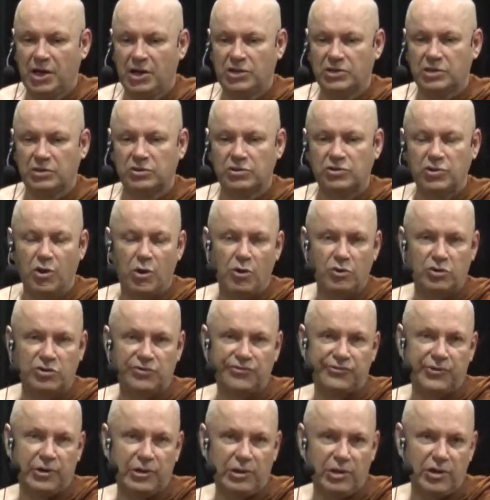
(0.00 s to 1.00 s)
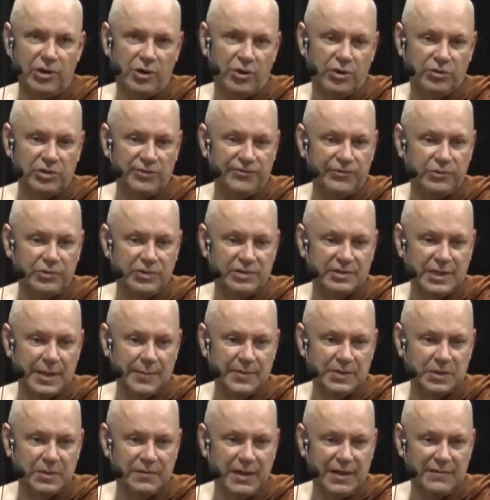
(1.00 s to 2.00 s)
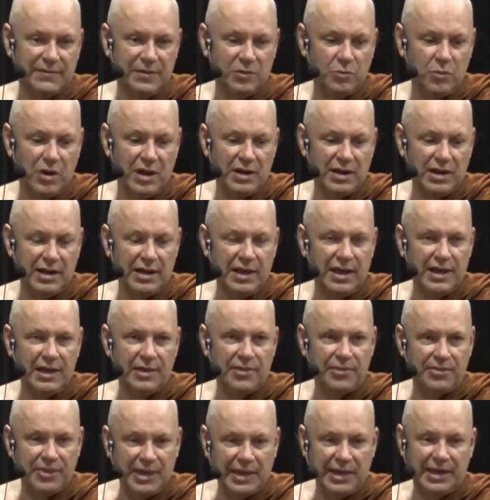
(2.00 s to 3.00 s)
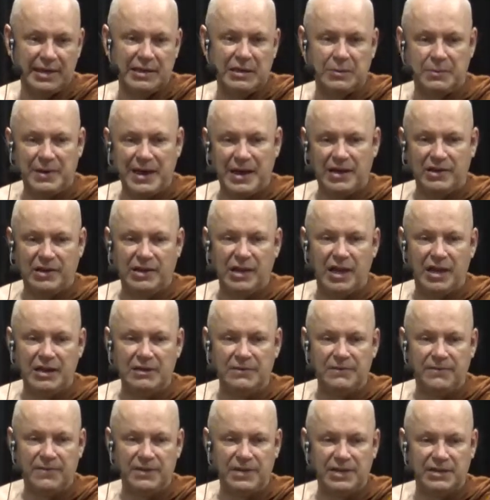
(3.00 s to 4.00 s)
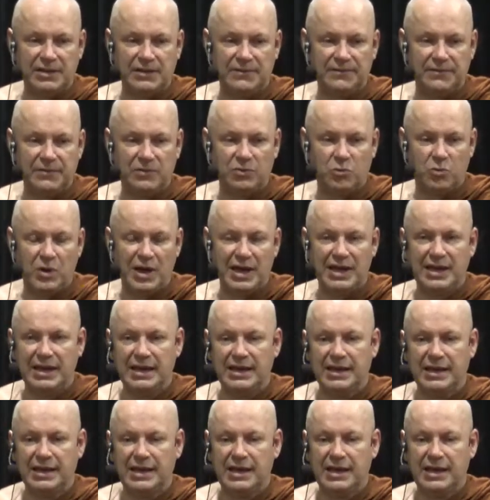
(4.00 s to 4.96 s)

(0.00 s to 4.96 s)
So don't follow the footsteps of everyone. Think about life in a different way.